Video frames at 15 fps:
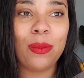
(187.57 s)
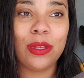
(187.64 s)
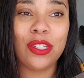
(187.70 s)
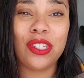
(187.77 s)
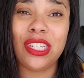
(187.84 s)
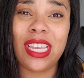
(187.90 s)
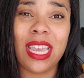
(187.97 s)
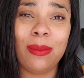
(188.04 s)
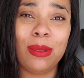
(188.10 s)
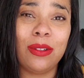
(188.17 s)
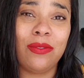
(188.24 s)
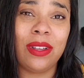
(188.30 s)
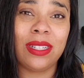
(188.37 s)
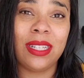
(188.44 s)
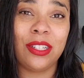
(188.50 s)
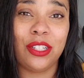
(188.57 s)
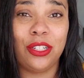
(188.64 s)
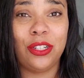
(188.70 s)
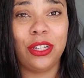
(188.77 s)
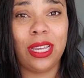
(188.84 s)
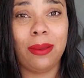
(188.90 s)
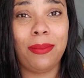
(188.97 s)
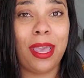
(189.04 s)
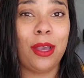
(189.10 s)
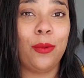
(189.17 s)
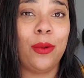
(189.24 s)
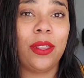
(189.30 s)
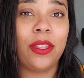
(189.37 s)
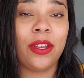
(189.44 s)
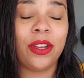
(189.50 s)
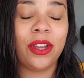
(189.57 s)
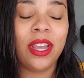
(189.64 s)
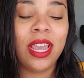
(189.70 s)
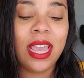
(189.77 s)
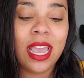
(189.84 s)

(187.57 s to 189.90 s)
When she came to visit, she took it back with her.